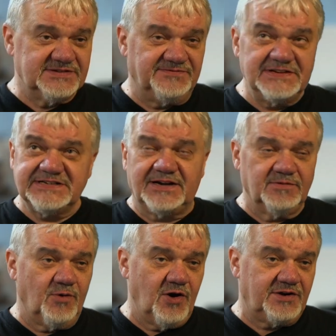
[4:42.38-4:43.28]

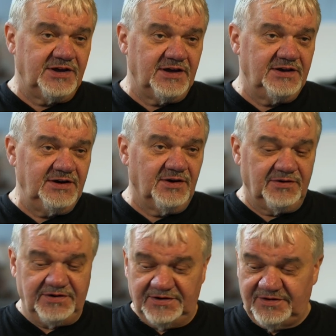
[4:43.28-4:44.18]
physical work here, you know,
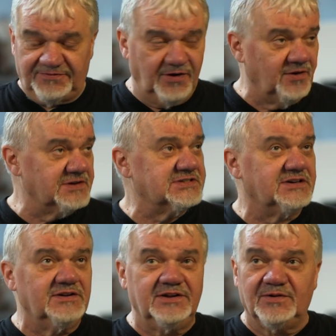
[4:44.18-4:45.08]
the, the floors
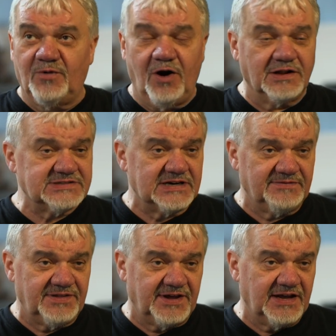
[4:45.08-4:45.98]
and, and the walls and
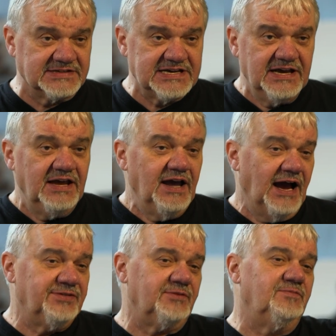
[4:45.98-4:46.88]
everything else,
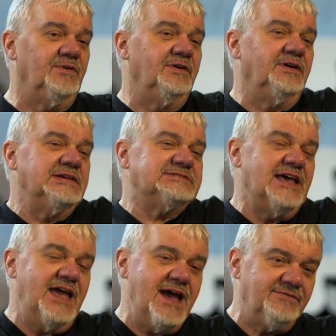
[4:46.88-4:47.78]
I thought, is
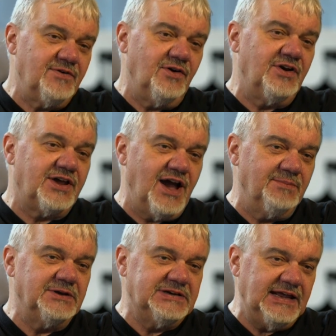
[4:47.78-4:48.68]
there ever going to
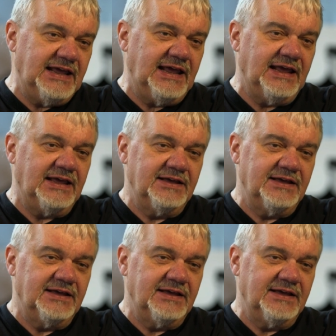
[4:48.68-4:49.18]
come a day